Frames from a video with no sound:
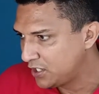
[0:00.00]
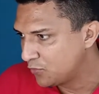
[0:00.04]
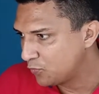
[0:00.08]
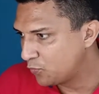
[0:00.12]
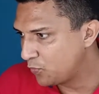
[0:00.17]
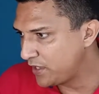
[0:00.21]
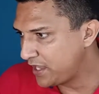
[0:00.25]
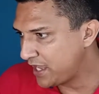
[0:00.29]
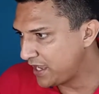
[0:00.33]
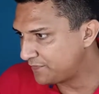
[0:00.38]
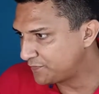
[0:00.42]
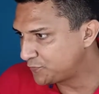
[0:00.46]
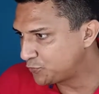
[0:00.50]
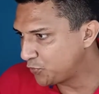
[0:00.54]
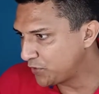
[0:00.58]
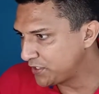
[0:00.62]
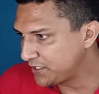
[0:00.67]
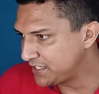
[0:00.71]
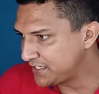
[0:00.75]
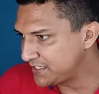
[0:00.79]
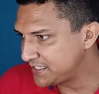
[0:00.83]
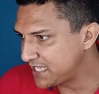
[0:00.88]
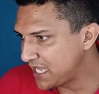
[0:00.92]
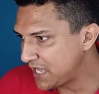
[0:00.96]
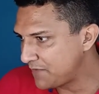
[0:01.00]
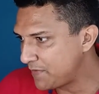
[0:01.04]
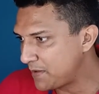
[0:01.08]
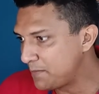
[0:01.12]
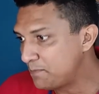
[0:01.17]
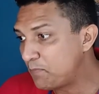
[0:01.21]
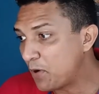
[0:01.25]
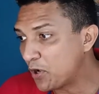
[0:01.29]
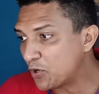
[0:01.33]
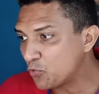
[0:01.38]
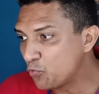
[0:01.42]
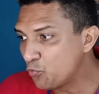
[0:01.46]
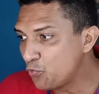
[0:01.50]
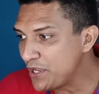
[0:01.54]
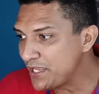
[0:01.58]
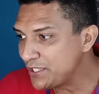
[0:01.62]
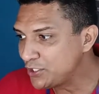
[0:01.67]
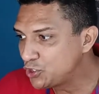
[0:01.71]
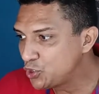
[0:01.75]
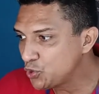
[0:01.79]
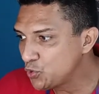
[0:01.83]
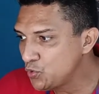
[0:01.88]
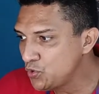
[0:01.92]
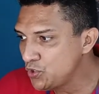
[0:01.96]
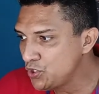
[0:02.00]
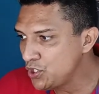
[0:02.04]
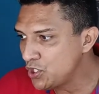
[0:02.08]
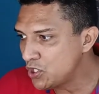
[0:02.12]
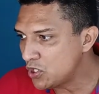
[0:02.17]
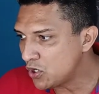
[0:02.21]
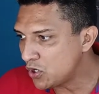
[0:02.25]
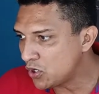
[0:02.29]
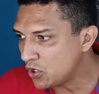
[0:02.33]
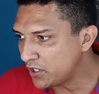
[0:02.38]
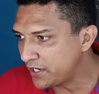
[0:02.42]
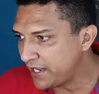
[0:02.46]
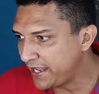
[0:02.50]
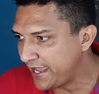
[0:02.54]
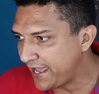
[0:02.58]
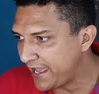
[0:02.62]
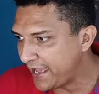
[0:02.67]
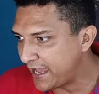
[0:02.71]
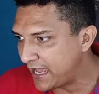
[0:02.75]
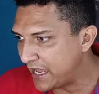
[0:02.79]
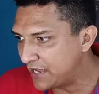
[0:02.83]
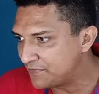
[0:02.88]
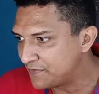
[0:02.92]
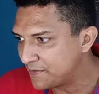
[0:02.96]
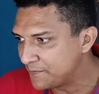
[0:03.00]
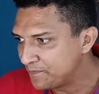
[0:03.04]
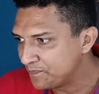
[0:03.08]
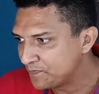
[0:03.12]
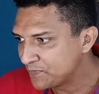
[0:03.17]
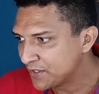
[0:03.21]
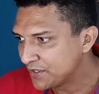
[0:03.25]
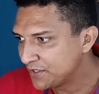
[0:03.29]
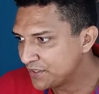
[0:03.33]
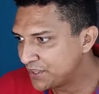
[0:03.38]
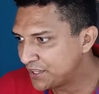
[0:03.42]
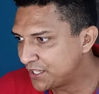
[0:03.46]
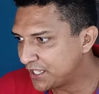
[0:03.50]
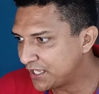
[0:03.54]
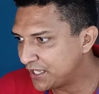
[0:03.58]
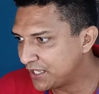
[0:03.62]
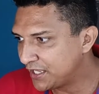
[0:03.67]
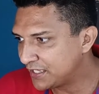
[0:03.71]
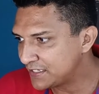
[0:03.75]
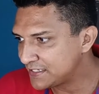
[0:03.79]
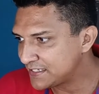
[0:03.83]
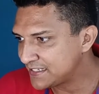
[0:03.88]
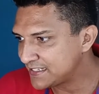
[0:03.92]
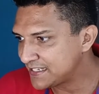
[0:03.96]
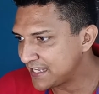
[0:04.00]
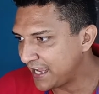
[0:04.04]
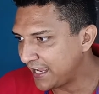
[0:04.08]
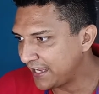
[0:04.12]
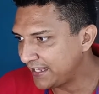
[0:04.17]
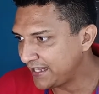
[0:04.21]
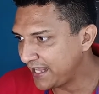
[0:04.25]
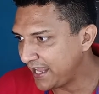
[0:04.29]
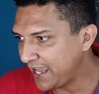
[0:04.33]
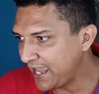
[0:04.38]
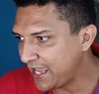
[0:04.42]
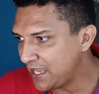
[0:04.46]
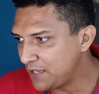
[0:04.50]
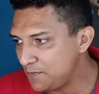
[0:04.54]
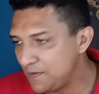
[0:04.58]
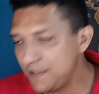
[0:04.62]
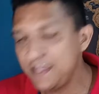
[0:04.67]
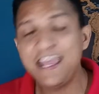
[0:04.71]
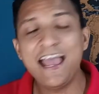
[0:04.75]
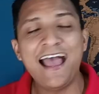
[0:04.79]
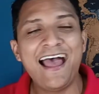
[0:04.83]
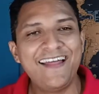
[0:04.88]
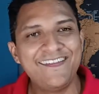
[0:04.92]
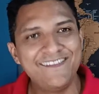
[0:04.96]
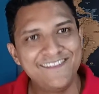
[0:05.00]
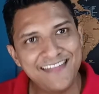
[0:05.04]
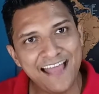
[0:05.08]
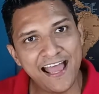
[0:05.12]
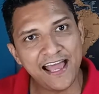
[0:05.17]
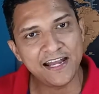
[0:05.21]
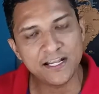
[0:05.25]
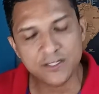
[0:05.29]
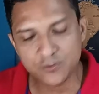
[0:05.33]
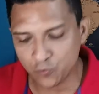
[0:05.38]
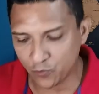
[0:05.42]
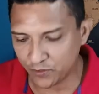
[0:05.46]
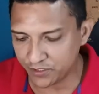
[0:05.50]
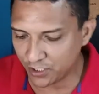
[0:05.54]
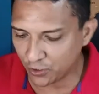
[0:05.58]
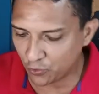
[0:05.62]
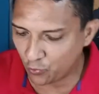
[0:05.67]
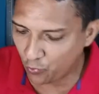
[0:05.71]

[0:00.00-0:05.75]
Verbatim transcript: we have 27, but we do not have the side AB. And that is what the